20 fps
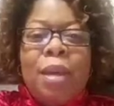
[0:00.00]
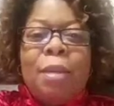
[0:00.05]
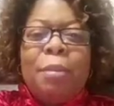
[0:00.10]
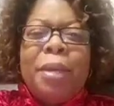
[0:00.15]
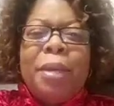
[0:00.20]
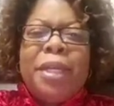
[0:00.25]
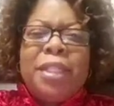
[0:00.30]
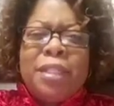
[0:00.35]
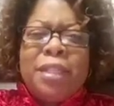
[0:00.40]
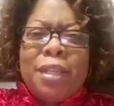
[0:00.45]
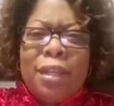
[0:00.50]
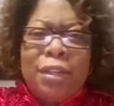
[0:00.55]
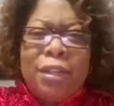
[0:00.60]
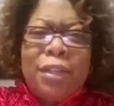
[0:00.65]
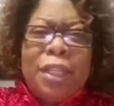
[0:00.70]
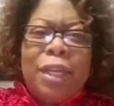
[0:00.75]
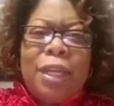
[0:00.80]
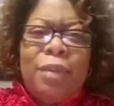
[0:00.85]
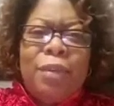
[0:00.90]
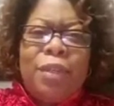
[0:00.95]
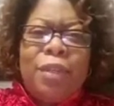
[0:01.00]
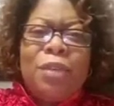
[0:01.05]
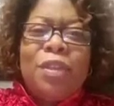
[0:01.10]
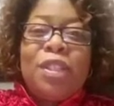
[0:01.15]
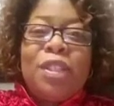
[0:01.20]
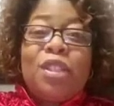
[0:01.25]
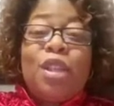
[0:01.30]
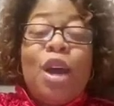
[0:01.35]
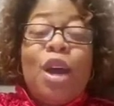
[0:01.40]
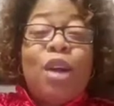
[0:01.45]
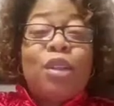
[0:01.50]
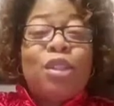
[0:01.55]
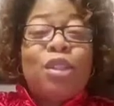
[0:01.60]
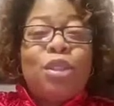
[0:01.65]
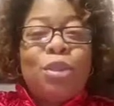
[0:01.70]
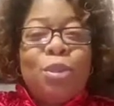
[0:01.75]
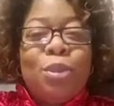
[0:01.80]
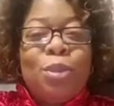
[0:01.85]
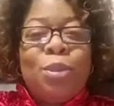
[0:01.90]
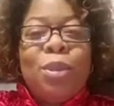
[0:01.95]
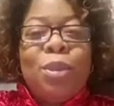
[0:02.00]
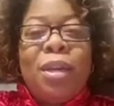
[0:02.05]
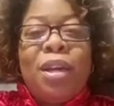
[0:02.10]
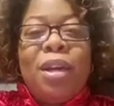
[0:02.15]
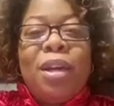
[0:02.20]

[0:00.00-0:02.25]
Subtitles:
but it's another thing when you can talk to